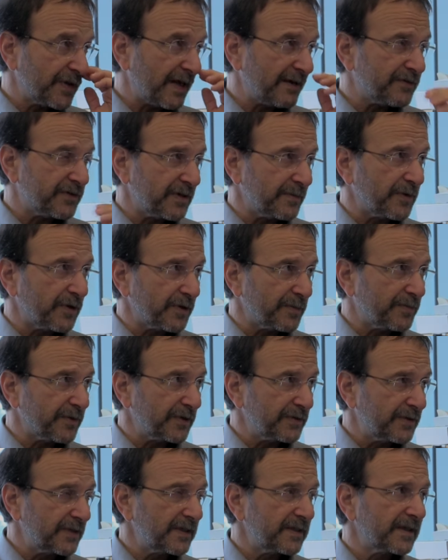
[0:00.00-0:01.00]
they would have some other
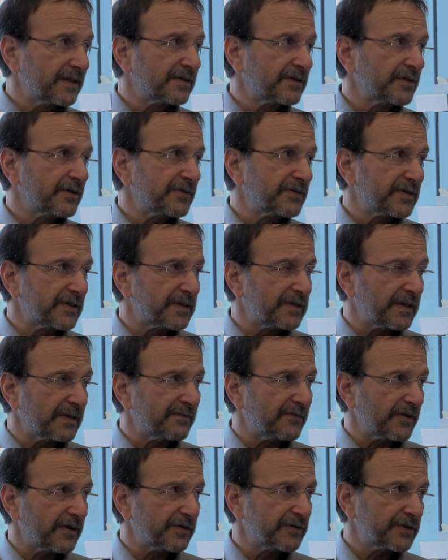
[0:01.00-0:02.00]
protein that serves the
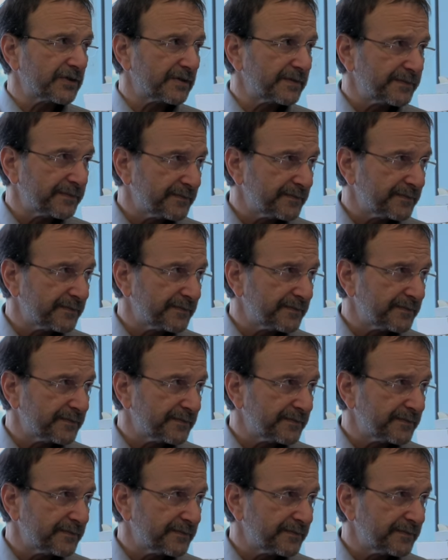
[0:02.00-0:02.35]
same function?